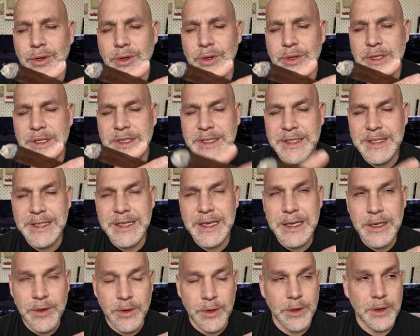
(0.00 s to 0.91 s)

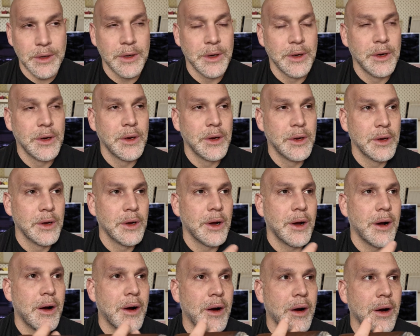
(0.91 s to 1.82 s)
cedar
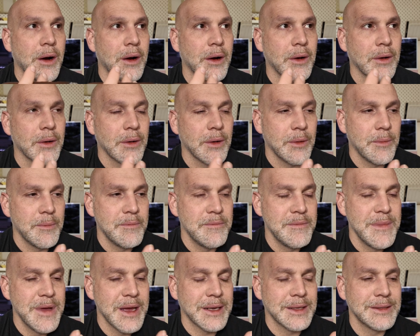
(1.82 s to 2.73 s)
are
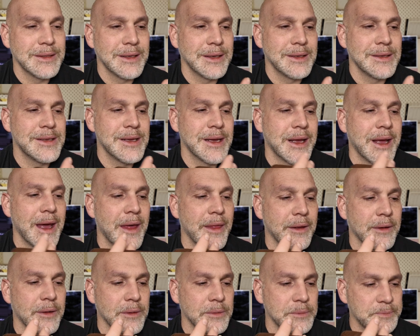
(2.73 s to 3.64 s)
mixing
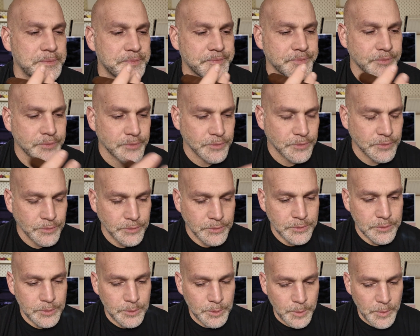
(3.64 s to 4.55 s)
together,
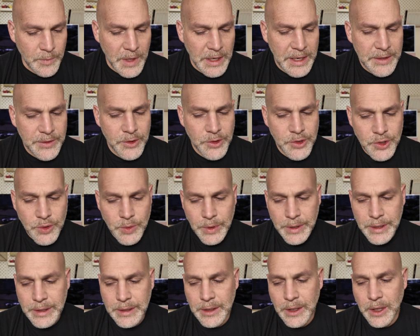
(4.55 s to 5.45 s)
and they're
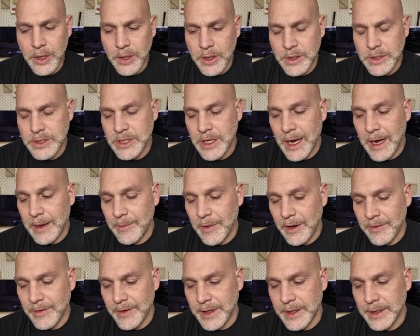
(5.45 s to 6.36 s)
doing a good job
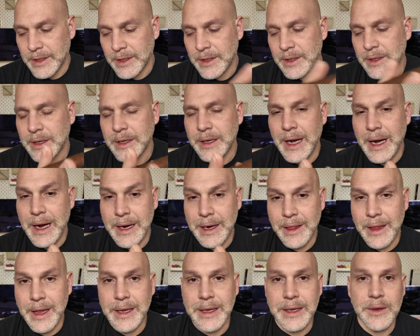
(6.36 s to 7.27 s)
of it, kind
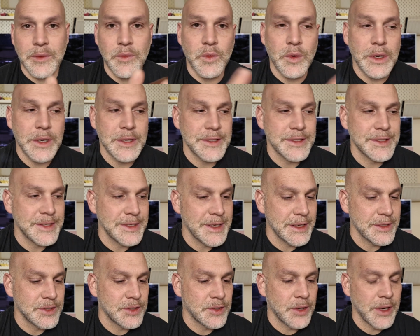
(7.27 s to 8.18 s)
of like it was
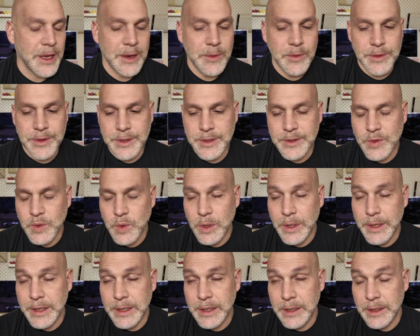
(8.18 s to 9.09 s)
yesterday with the
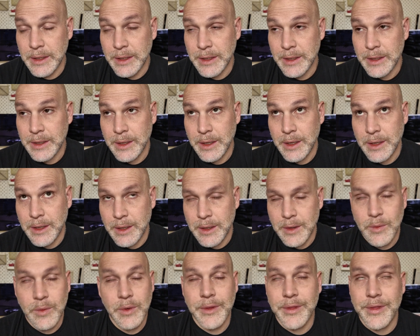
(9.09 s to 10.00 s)

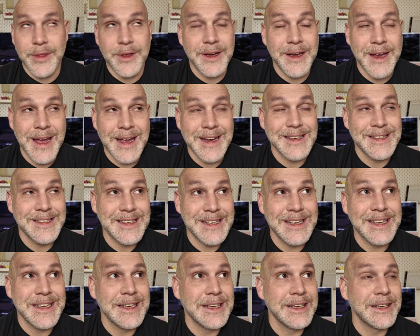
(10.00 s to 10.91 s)

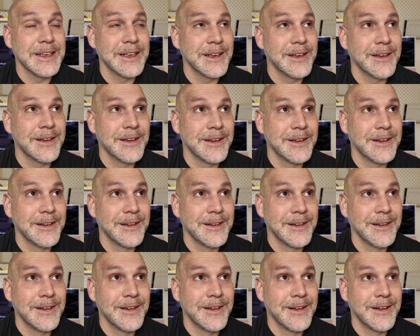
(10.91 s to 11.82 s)

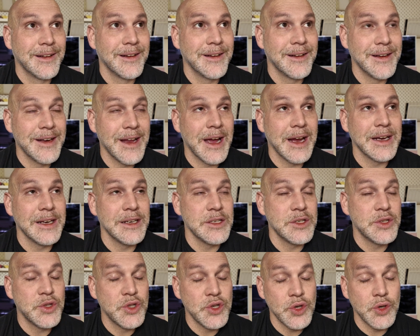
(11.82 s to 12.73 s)

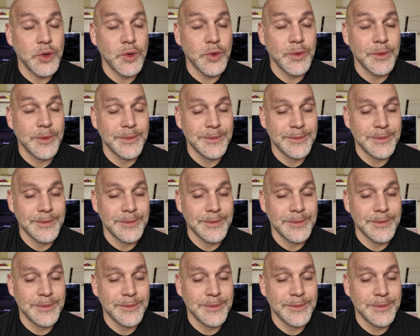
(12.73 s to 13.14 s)
1992.